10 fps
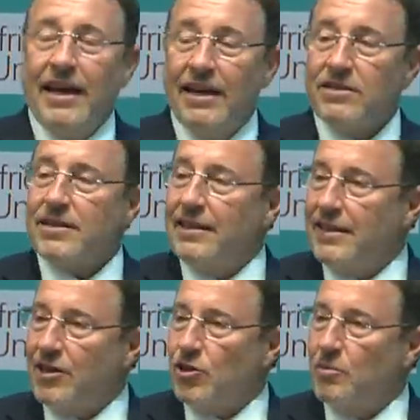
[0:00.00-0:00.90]
Hell's Gate
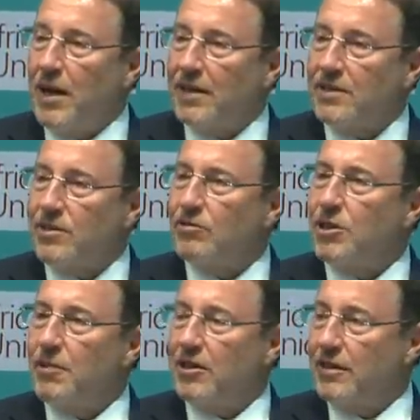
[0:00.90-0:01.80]
National Park is only
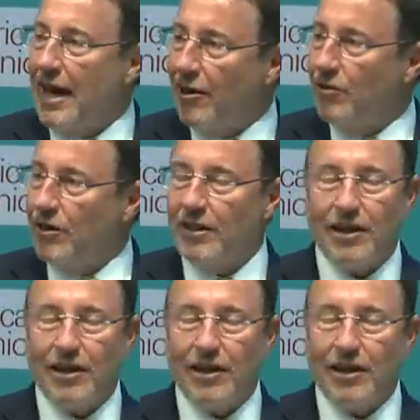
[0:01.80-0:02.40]
about an hour